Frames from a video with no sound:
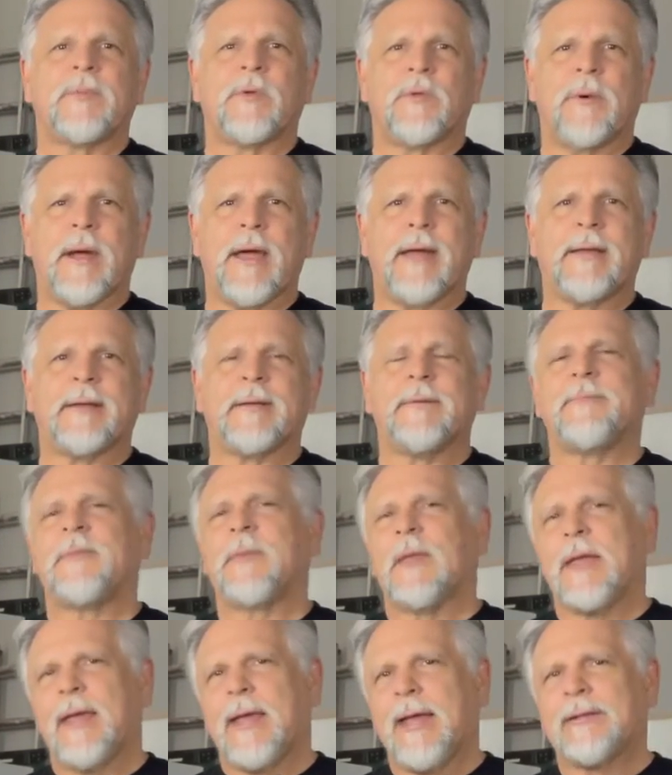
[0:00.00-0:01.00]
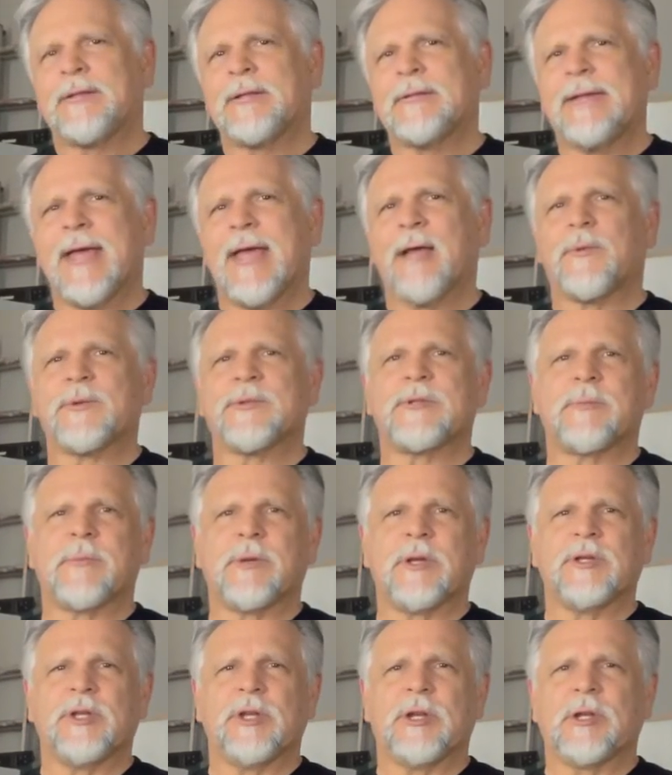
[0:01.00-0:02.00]
right? Hit the tank with some
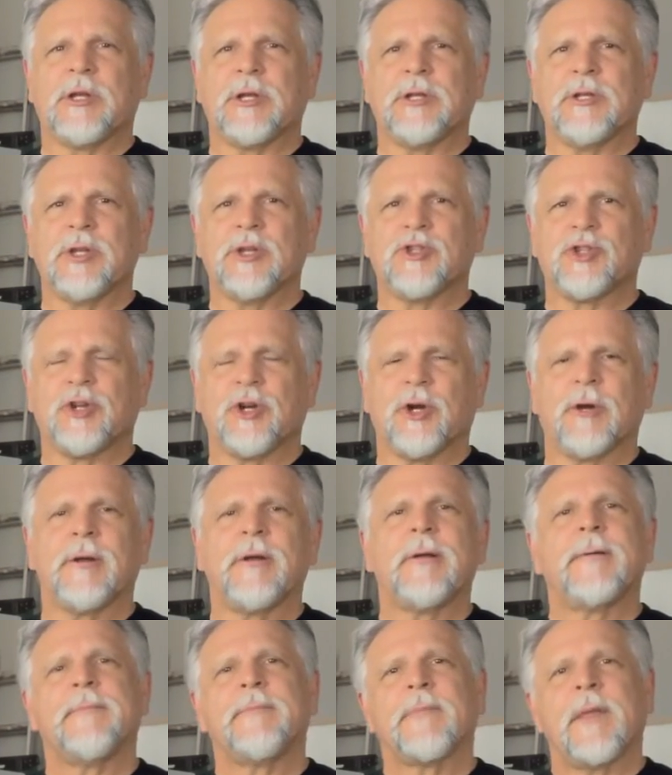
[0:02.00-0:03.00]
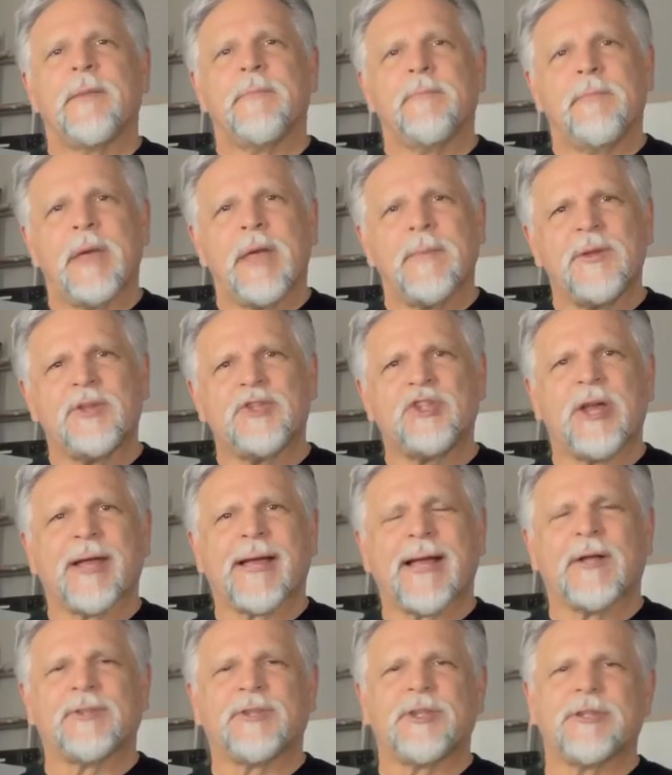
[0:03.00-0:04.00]
good conditioner, maybe
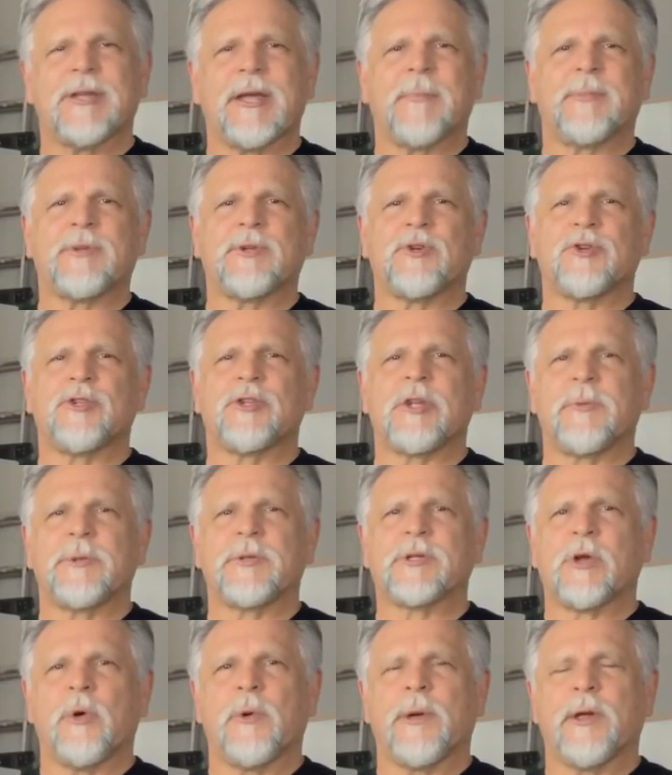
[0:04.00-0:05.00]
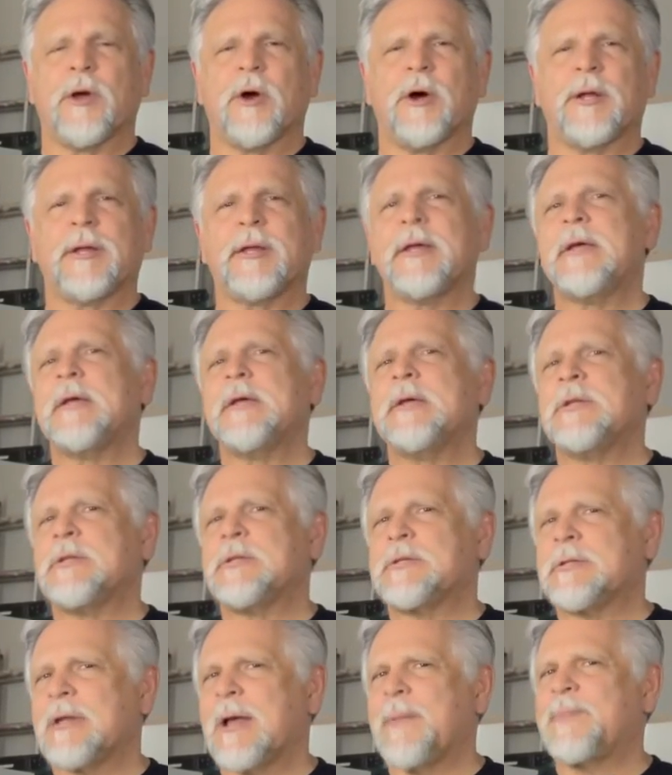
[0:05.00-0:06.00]
check out the temperature, see what's going on.
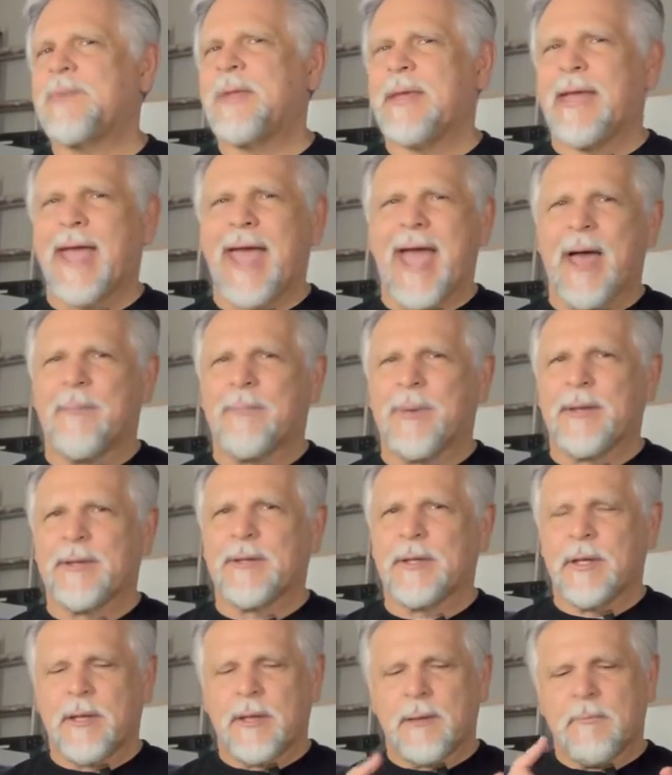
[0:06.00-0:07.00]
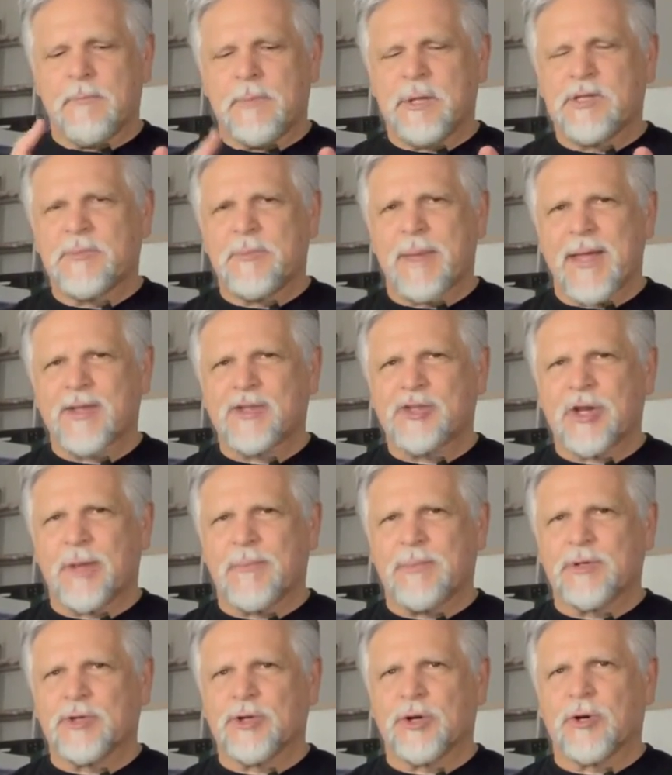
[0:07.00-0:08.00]
Something happened mismatched
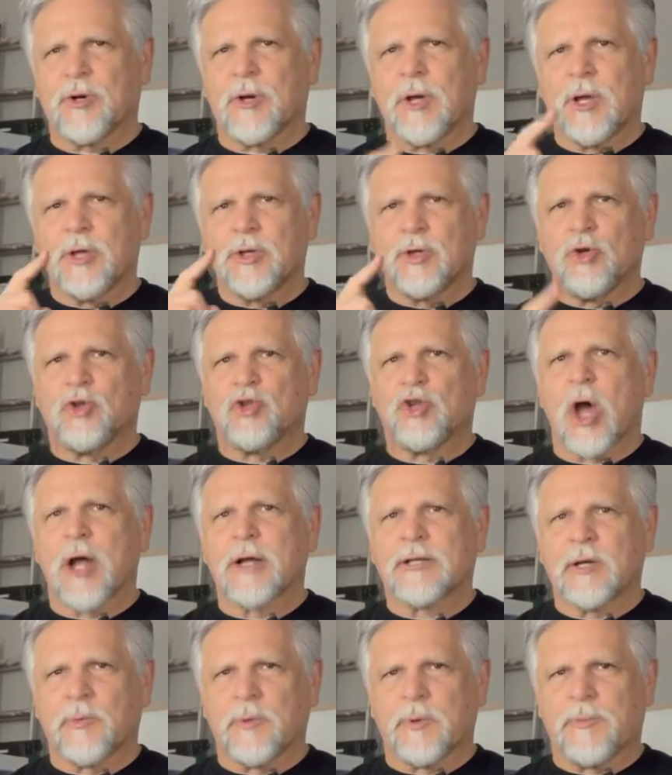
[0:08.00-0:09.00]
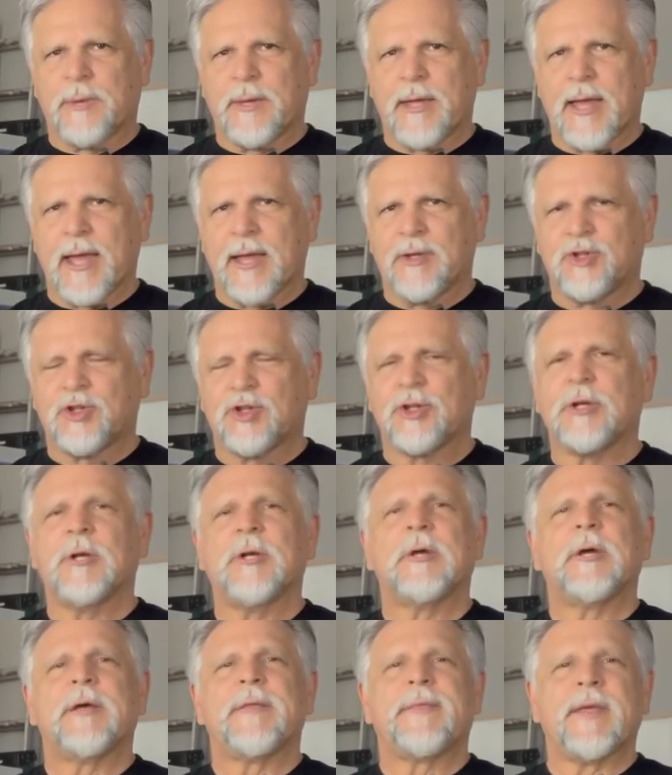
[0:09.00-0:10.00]
temperature, you shocked it with pH,
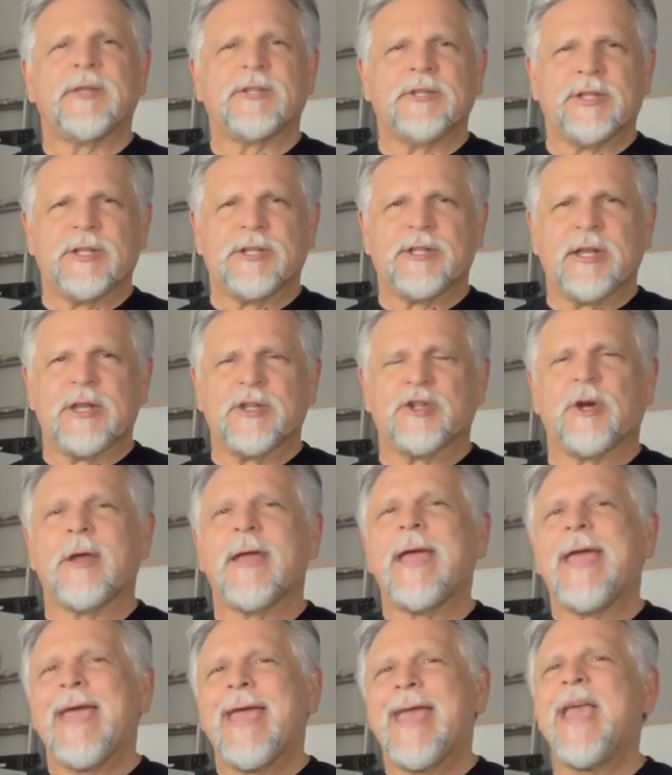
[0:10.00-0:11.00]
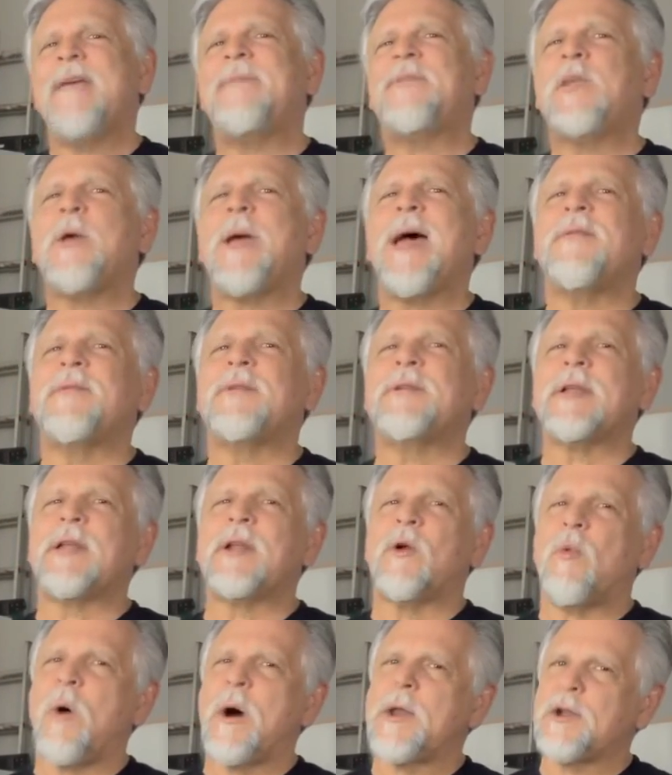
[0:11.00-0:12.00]
things of this nature. If you haven't done
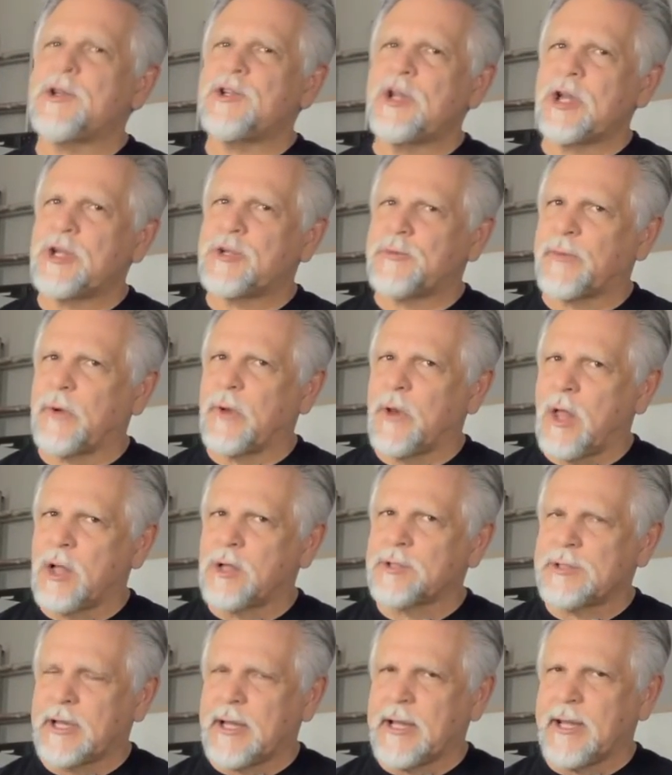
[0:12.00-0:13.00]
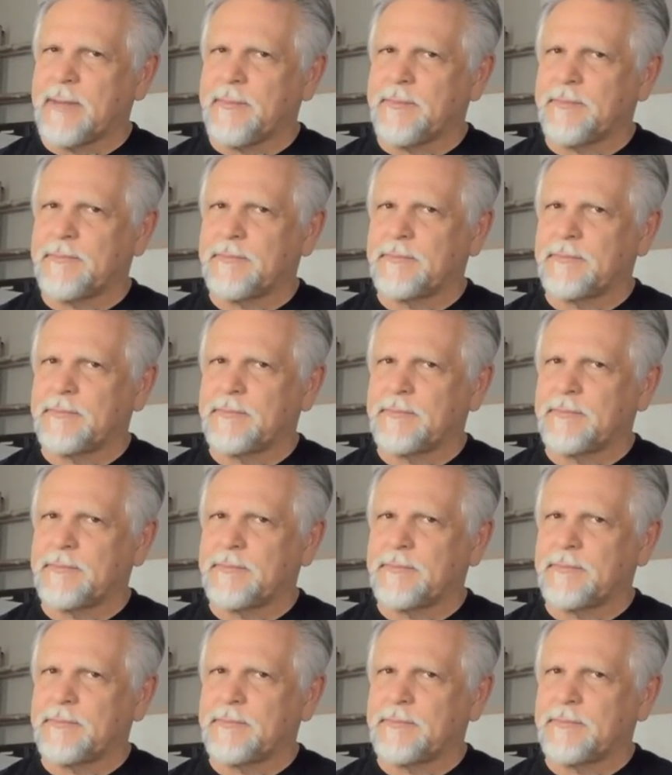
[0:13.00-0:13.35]
a water change for a long time,